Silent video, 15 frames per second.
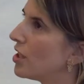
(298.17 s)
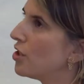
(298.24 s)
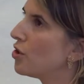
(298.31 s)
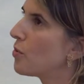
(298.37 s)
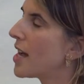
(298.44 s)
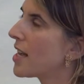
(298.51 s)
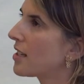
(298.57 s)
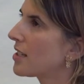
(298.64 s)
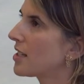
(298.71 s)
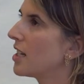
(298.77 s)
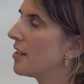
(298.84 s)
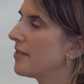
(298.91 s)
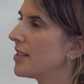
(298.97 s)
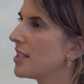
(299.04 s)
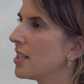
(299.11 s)
the Dweck
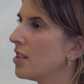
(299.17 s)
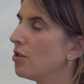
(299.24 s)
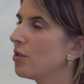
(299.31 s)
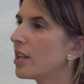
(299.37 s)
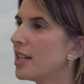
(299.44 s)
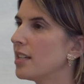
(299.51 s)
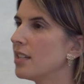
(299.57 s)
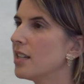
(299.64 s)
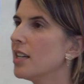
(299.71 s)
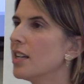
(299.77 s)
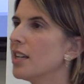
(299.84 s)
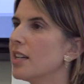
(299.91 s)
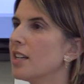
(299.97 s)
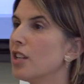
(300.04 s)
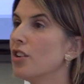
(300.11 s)
stuff is that you can
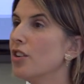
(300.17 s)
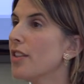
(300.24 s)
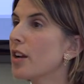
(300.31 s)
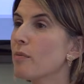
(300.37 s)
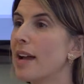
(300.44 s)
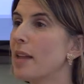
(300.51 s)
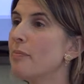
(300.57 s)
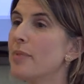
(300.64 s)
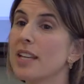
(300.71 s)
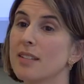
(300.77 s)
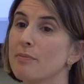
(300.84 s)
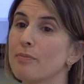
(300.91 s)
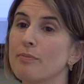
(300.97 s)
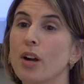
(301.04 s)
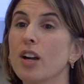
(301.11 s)
you know, there might be
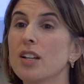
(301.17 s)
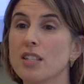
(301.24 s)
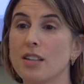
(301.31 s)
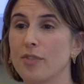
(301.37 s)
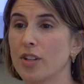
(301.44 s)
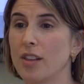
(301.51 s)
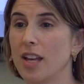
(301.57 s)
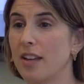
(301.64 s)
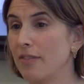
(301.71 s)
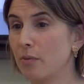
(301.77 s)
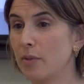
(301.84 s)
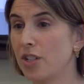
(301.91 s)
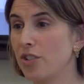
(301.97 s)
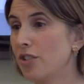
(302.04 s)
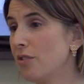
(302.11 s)
parts of your life in
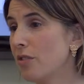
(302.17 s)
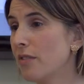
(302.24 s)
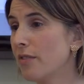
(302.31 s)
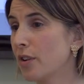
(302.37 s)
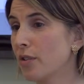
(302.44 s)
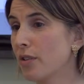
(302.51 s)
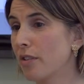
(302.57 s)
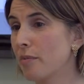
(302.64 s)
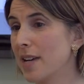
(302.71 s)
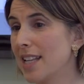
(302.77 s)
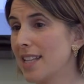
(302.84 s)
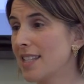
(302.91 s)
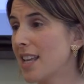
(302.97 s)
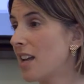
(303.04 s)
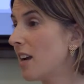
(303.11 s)
which you do have a growth
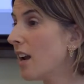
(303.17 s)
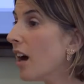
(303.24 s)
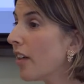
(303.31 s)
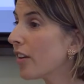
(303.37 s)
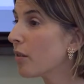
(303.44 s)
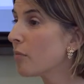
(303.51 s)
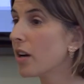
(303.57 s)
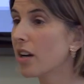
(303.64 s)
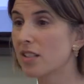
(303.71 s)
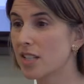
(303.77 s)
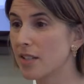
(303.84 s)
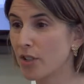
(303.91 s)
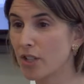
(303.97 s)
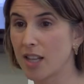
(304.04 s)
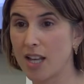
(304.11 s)
mindset and other parts of your